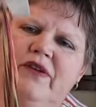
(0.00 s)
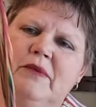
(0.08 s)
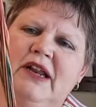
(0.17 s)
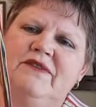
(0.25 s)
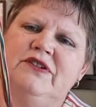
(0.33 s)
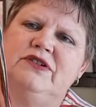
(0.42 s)
I'm
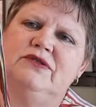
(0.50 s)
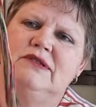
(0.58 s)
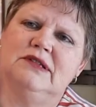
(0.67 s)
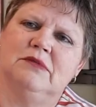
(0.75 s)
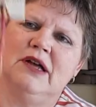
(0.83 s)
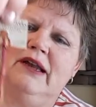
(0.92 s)
going to have to do
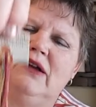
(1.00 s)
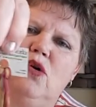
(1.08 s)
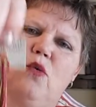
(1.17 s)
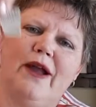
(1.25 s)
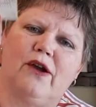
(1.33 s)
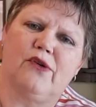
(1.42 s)
some kind of
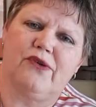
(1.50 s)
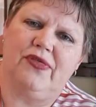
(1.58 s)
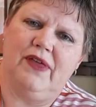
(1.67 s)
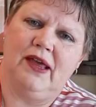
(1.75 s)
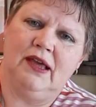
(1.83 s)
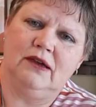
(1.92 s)
Quaker
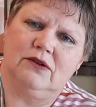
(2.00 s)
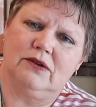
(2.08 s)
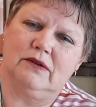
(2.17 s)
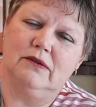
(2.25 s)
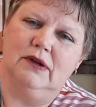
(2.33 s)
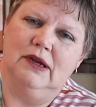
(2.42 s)
thing
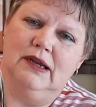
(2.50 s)
or